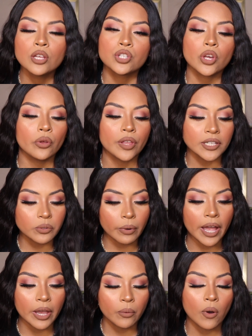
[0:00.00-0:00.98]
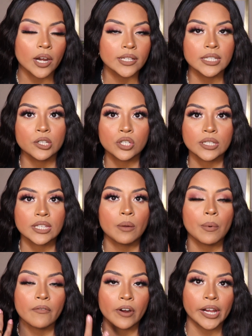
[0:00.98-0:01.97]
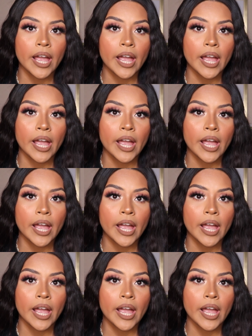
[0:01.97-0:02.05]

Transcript: so that's why I wanted to just keep it very